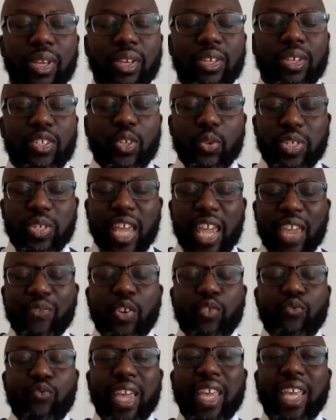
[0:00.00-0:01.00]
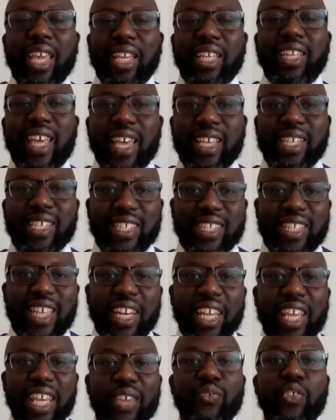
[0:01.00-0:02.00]
So David recognizes that
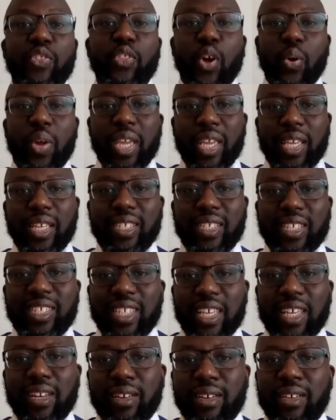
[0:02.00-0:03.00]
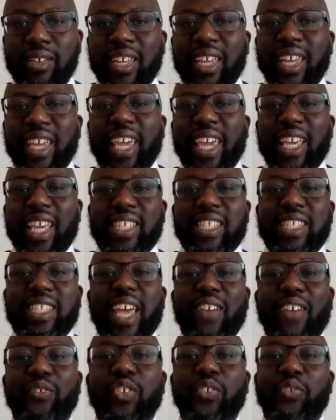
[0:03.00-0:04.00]
even though he is a sinner, he is
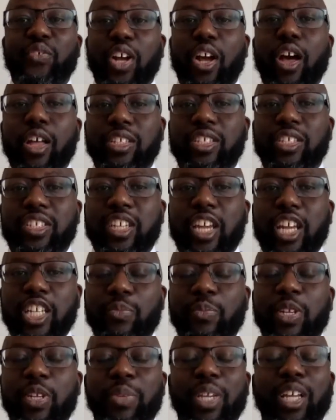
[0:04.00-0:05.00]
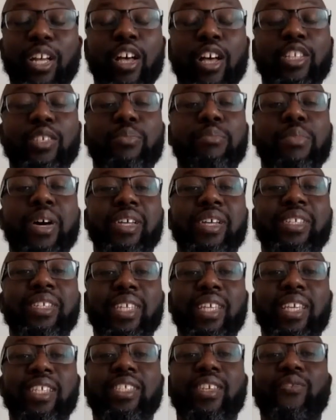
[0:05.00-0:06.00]
thankful for God's judgment because
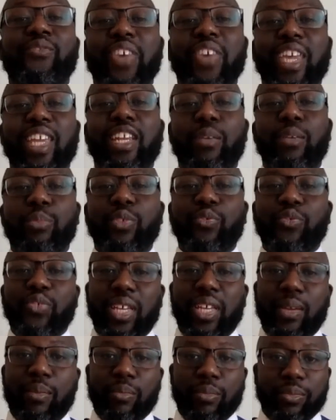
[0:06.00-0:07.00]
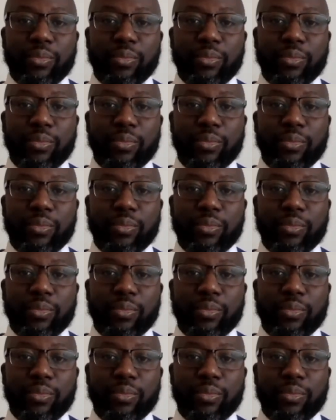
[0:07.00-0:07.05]
mercy is available for him.